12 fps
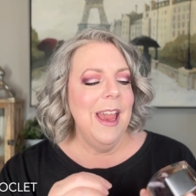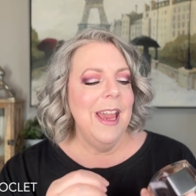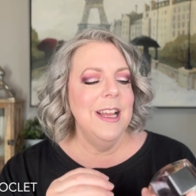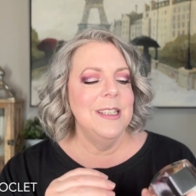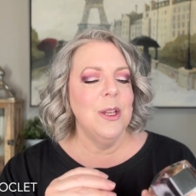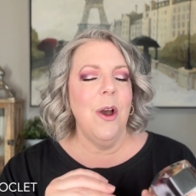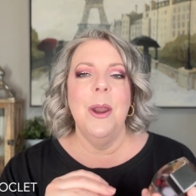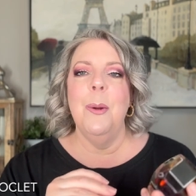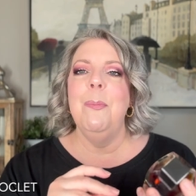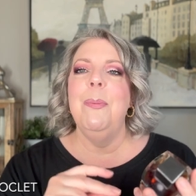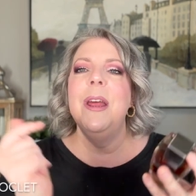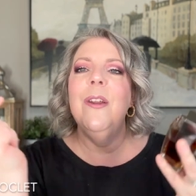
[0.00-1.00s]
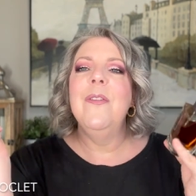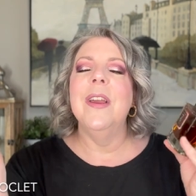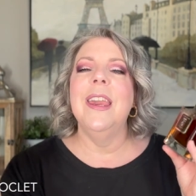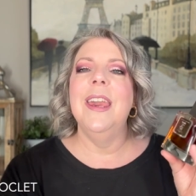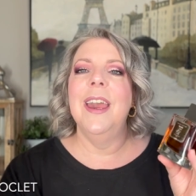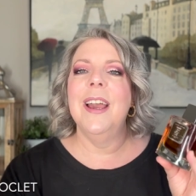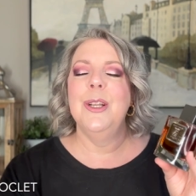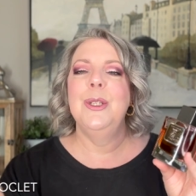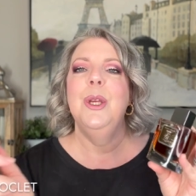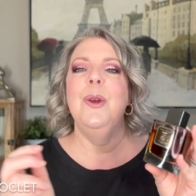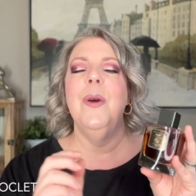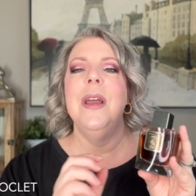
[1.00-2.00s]
It's got a bit of a kick
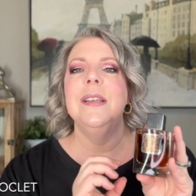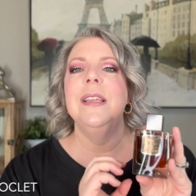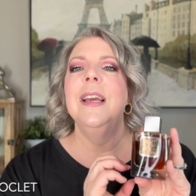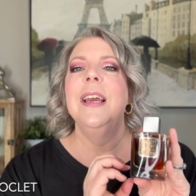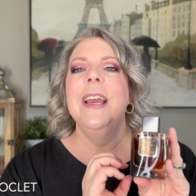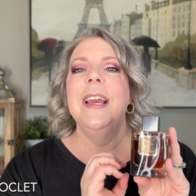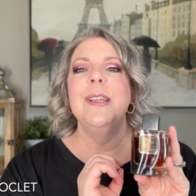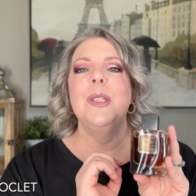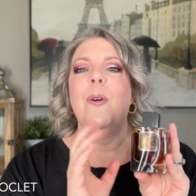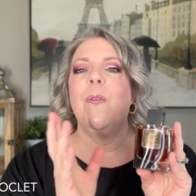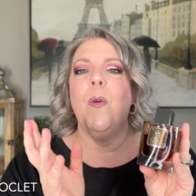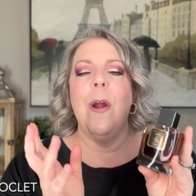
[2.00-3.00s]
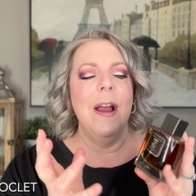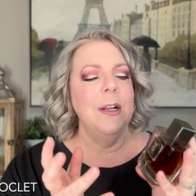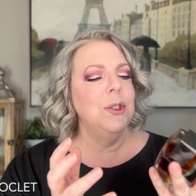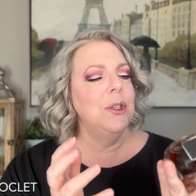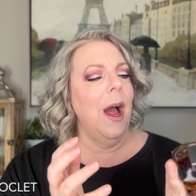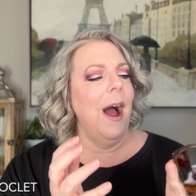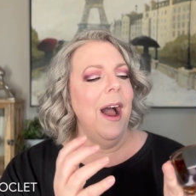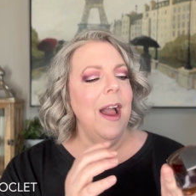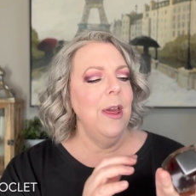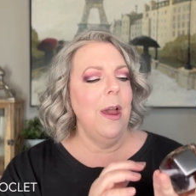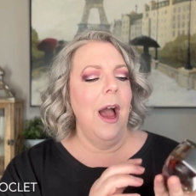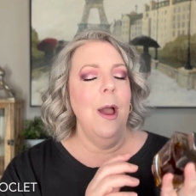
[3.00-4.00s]
to it. It's fresh.
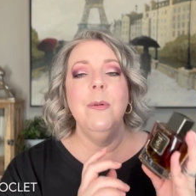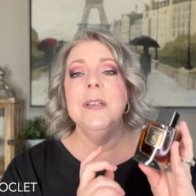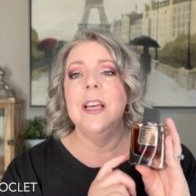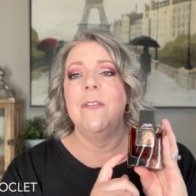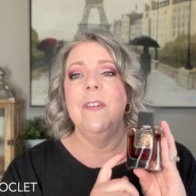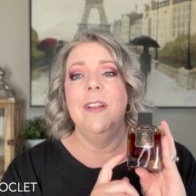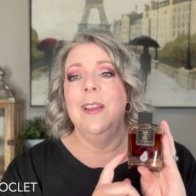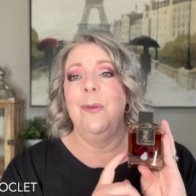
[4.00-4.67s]
I, I would definitely